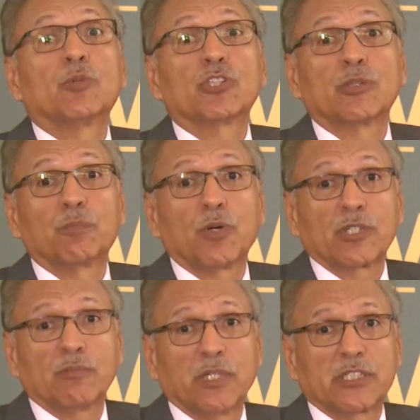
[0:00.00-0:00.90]
the most
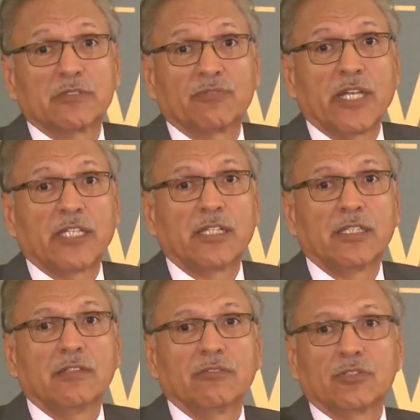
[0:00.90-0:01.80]
important message
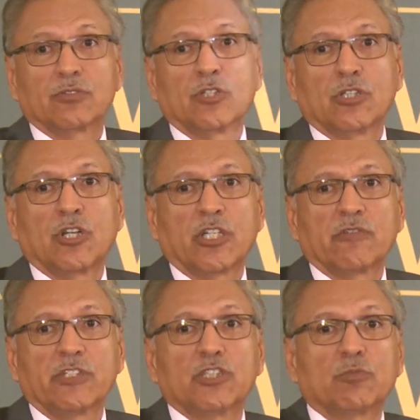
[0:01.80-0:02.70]
finally, got
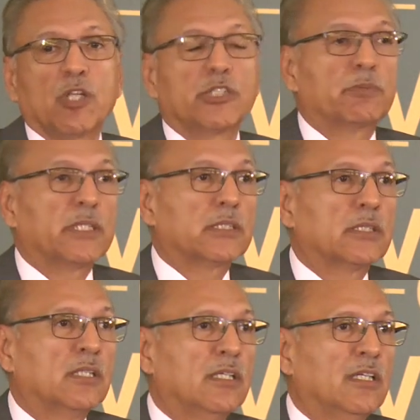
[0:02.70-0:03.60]
a very small space.
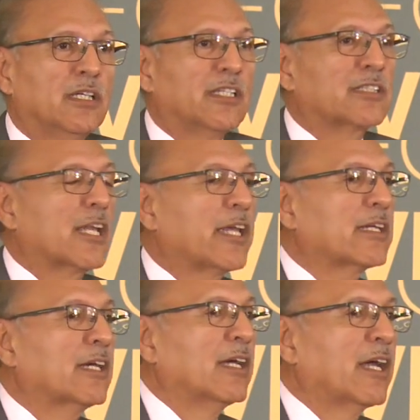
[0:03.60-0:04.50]
It's
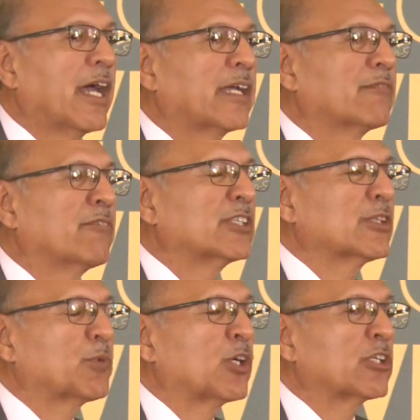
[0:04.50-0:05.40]
like at
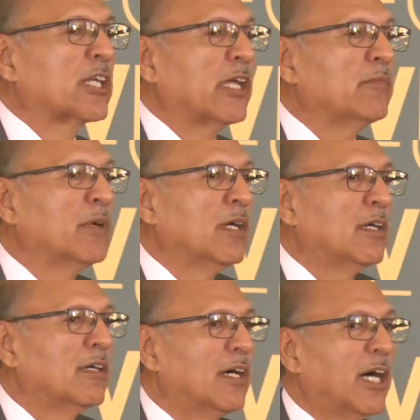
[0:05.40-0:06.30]
once upon a time,
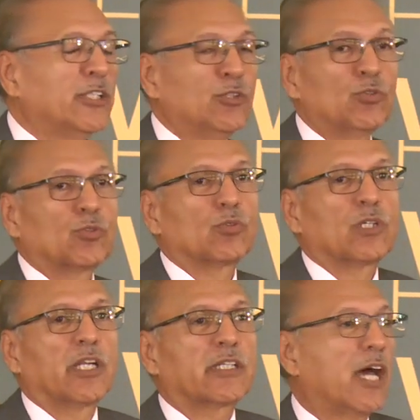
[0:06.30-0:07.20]
I used to
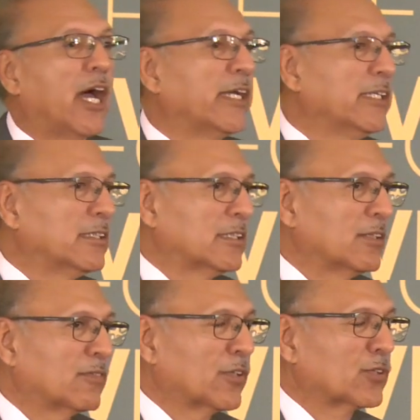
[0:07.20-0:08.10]
collect hides
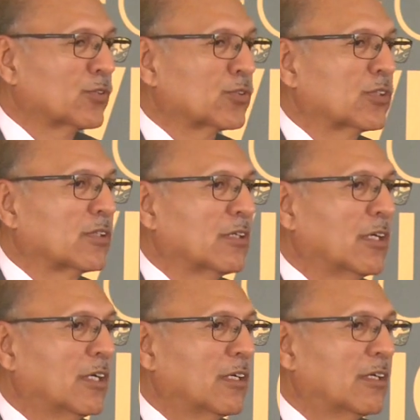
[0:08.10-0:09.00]
for social,
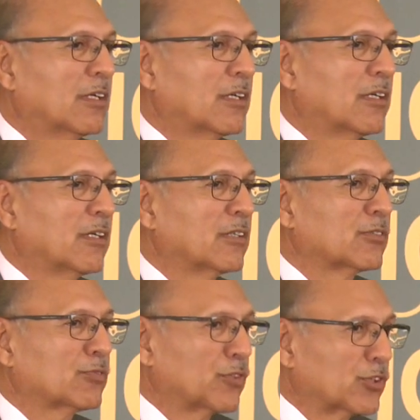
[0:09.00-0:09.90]
uh,
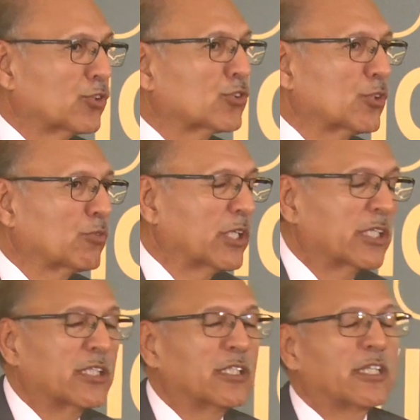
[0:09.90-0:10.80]
for social
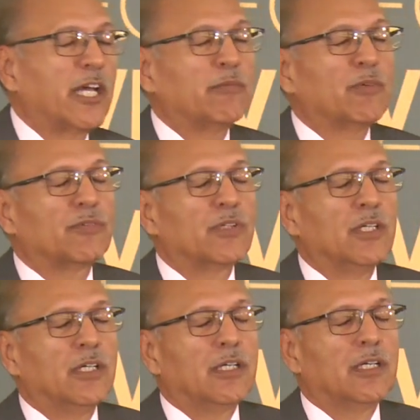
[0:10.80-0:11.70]
work at the time of
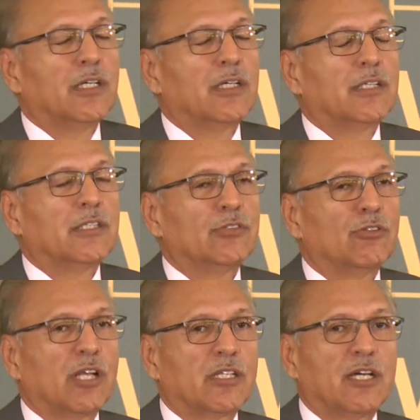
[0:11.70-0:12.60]
uh, Eid
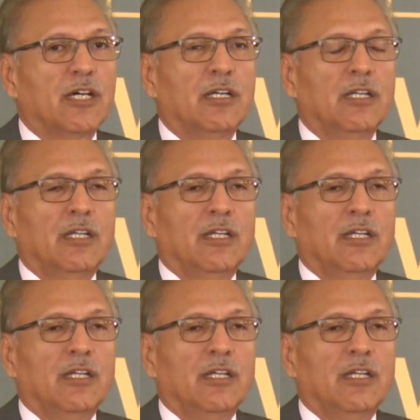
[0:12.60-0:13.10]
al-Adha